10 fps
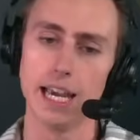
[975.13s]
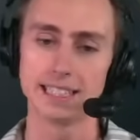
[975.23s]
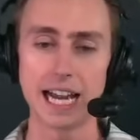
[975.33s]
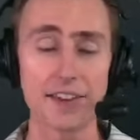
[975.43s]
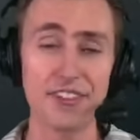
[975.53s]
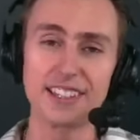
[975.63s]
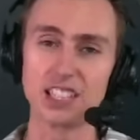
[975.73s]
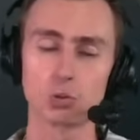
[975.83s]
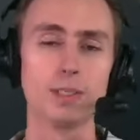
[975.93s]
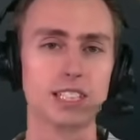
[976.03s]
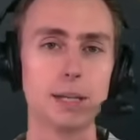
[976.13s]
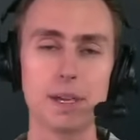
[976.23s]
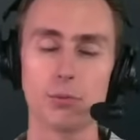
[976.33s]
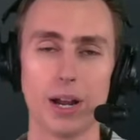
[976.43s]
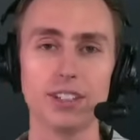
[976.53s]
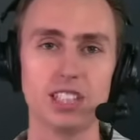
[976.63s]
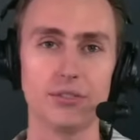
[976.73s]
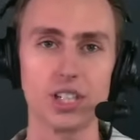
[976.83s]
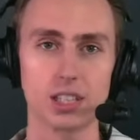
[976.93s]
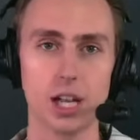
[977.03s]
is that I think this one's going to be
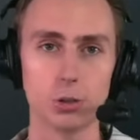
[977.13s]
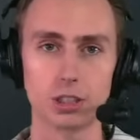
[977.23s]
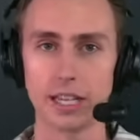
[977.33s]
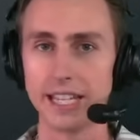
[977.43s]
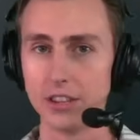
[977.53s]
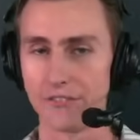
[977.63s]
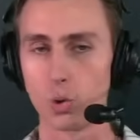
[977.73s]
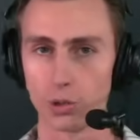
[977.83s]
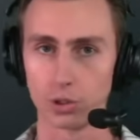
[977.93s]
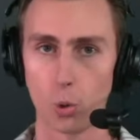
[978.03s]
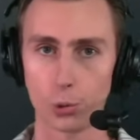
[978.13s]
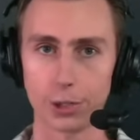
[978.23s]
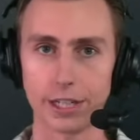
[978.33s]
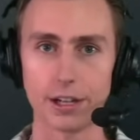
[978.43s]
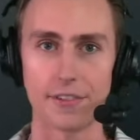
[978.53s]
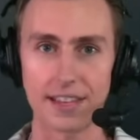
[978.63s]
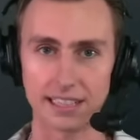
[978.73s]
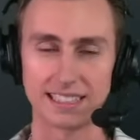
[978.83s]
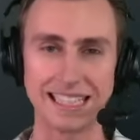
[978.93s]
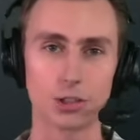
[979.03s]
relatively close in the fourth quarter here. I think the
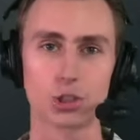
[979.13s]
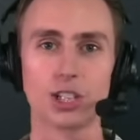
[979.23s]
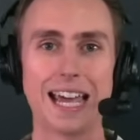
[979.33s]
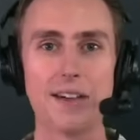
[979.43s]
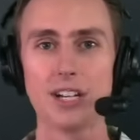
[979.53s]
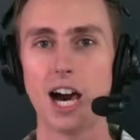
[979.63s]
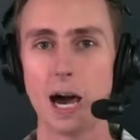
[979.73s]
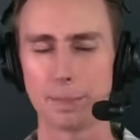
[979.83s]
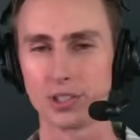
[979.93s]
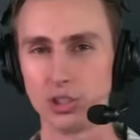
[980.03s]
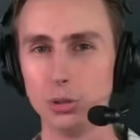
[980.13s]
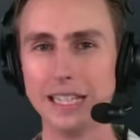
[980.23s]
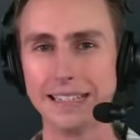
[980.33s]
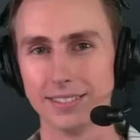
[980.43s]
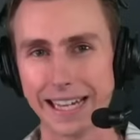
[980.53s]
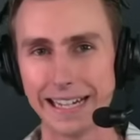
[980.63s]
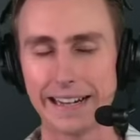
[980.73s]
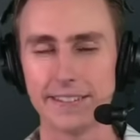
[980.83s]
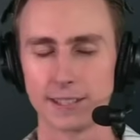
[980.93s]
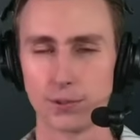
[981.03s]
Steelers are going to have an opportunity late
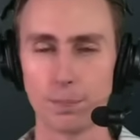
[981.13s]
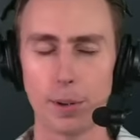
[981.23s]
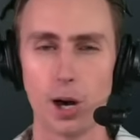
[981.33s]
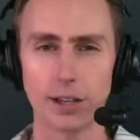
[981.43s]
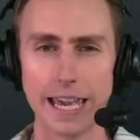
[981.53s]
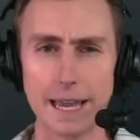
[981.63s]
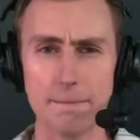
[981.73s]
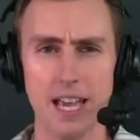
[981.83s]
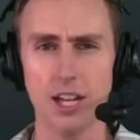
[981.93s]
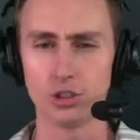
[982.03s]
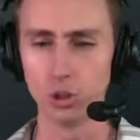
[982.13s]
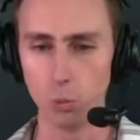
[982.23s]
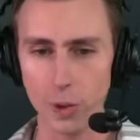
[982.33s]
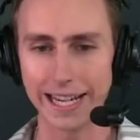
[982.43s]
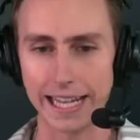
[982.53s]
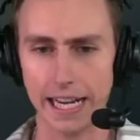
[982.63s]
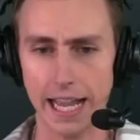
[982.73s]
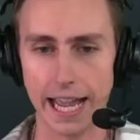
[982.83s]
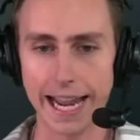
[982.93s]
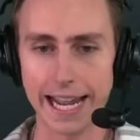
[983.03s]
in this football game to win it,
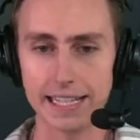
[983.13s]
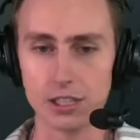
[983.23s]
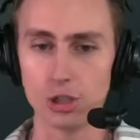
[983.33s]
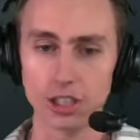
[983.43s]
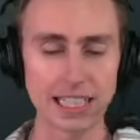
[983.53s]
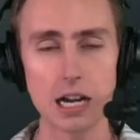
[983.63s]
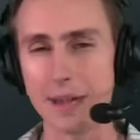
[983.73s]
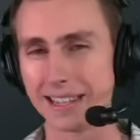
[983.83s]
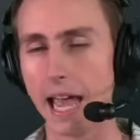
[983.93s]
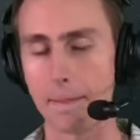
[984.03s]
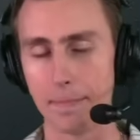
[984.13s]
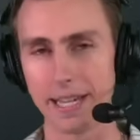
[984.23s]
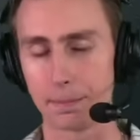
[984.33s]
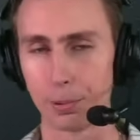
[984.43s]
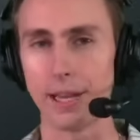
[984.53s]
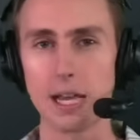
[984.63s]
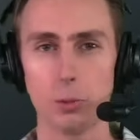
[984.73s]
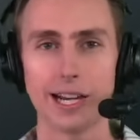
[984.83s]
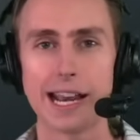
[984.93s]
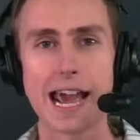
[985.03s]
and you just got to make that big play
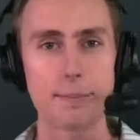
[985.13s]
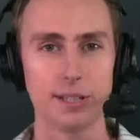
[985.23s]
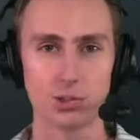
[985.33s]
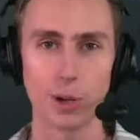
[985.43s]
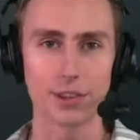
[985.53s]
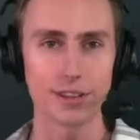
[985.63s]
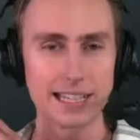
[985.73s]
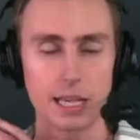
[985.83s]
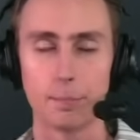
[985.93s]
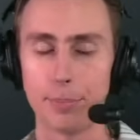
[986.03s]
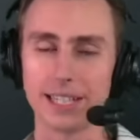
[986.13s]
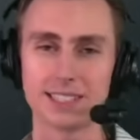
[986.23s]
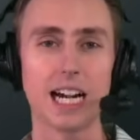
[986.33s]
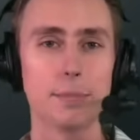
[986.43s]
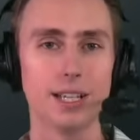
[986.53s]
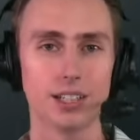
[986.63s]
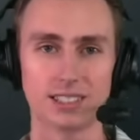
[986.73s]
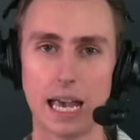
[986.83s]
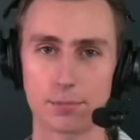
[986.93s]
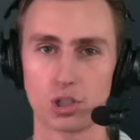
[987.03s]
when it happens, whether that's a big-time
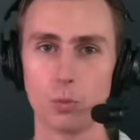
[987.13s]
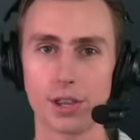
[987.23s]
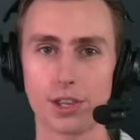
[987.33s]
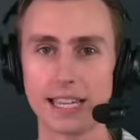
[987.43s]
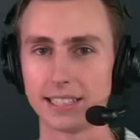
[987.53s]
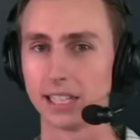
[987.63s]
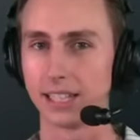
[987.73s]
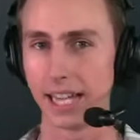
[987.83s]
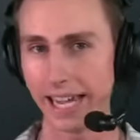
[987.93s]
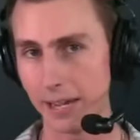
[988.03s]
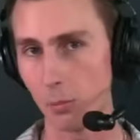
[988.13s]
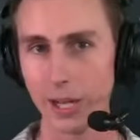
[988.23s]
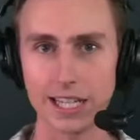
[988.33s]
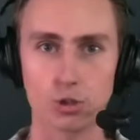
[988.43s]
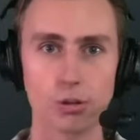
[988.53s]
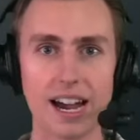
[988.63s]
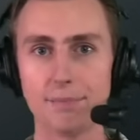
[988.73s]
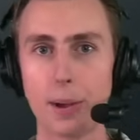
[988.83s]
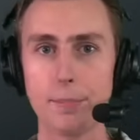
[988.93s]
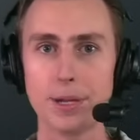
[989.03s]
interception, whether that's a game-winning
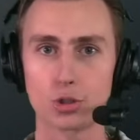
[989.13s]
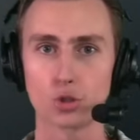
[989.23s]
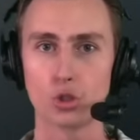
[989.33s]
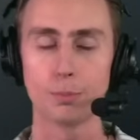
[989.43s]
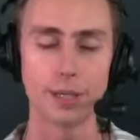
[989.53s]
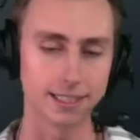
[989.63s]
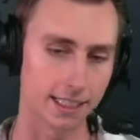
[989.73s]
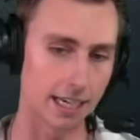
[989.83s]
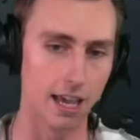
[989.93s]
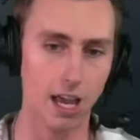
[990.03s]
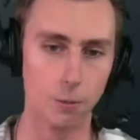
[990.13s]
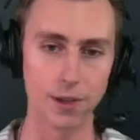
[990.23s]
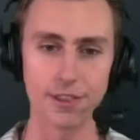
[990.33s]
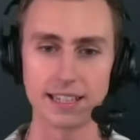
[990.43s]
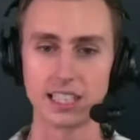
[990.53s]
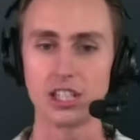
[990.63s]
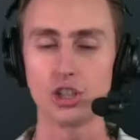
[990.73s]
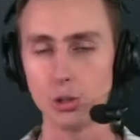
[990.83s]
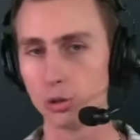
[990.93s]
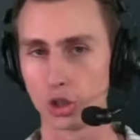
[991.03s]
drive by Mitchell Trubisky, whether that's a
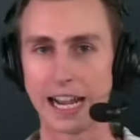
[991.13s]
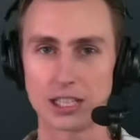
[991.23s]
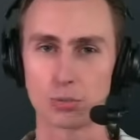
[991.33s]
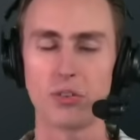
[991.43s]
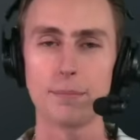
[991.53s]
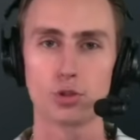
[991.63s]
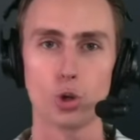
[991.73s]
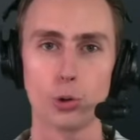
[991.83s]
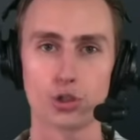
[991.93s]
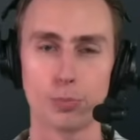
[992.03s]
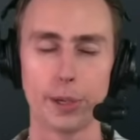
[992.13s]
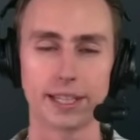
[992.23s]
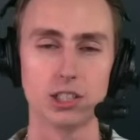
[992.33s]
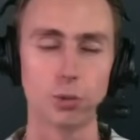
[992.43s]
huge catch from George Pickens,